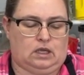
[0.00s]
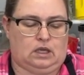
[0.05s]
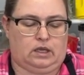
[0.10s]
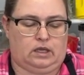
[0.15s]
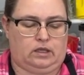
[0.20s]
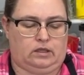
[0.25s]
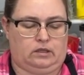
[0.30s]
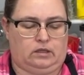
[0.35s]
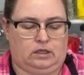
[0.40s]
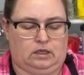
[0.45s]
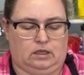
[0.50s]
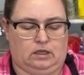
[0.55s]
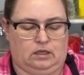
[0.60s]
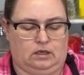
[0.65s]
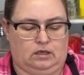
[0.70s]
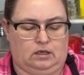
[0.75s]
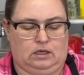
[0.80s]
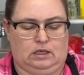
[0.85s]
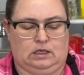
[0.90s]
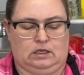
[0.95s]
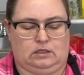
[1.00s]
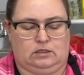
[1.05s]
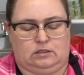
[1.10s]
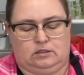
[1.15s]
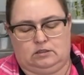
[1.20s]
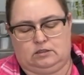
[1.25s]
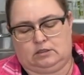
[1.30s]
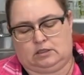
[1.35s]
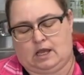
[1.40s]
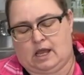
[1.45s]
and then it
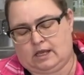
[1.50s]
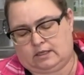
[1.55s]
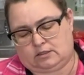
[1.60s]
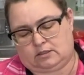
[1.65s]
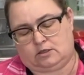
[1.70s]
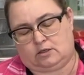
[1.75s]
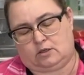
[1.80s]
has to